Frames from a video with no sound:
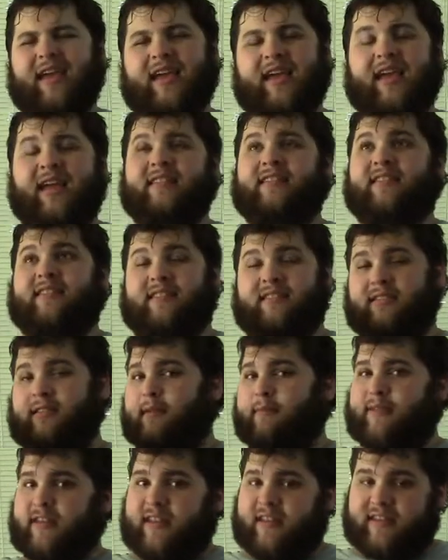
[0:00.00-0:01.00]
it's
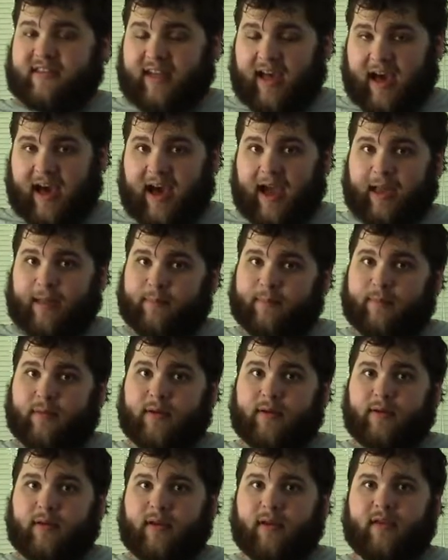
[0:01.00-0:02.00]
limited time
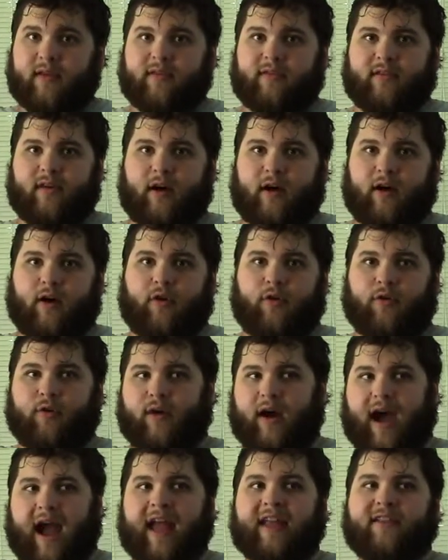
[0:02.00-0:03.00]

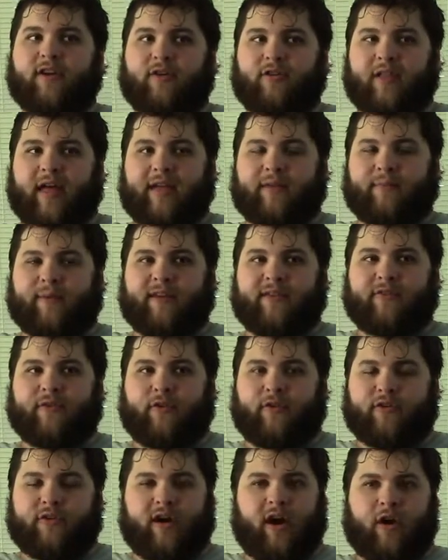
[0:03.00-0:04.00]
so I don't like being
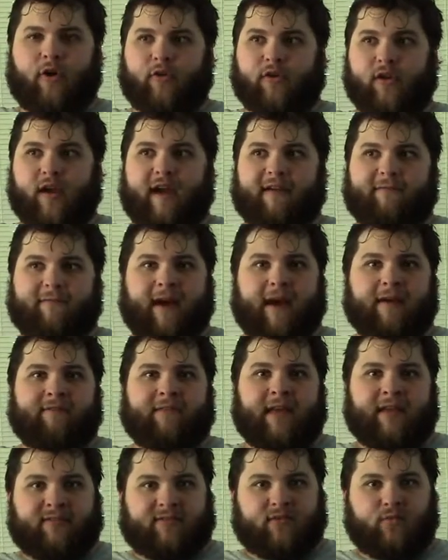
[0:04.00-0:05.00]
told, "Oh, you have 5
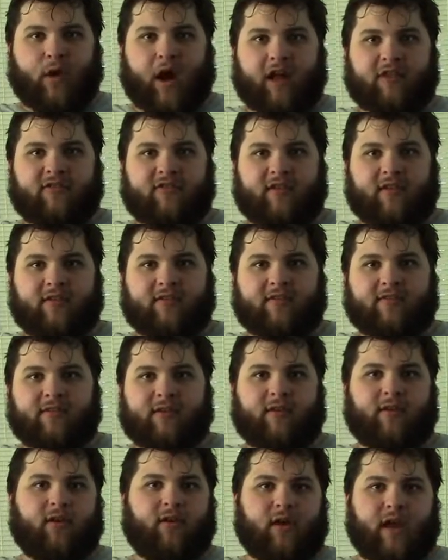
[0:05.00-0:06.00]
days to watch this."
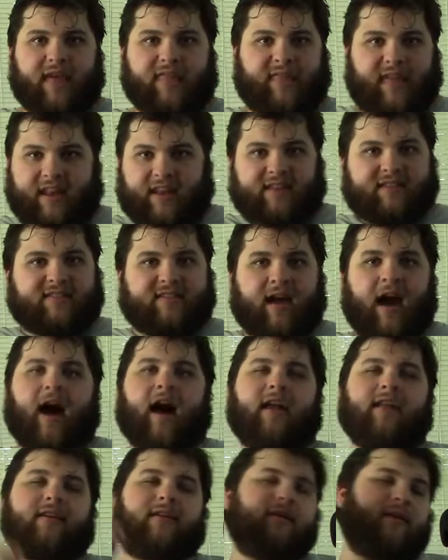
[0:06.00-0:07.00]
And then it's
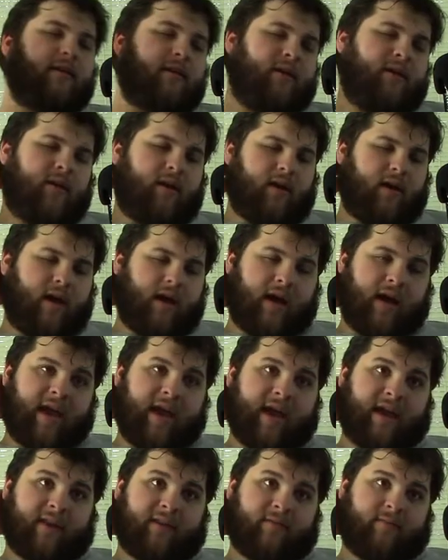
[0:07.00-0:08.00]
gone.
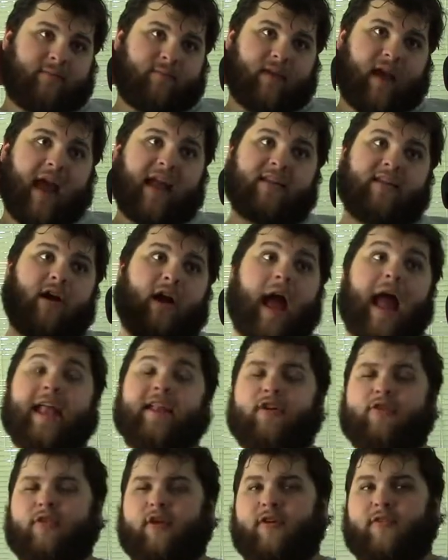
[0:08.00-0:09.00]
And I don't I
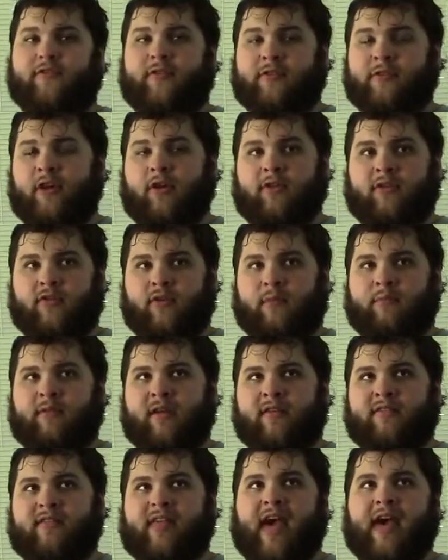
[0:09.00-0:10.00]
don't know if Adult Swim
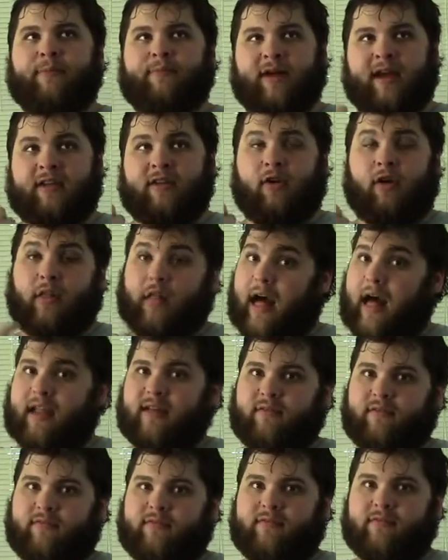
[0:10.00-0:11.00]
does that, but I know a lot
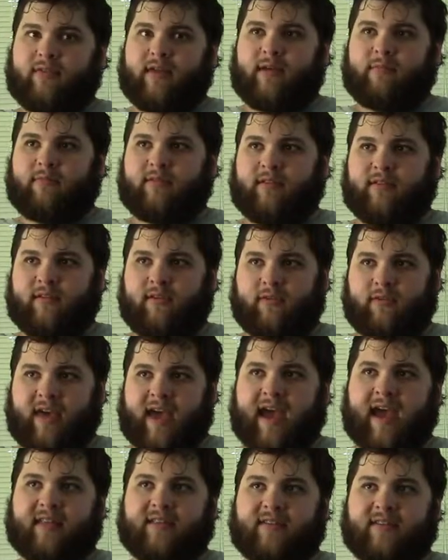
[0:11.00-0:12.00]
of them do
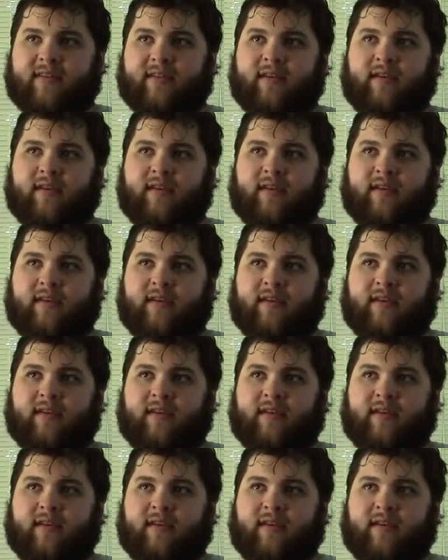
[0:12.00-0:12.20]
that.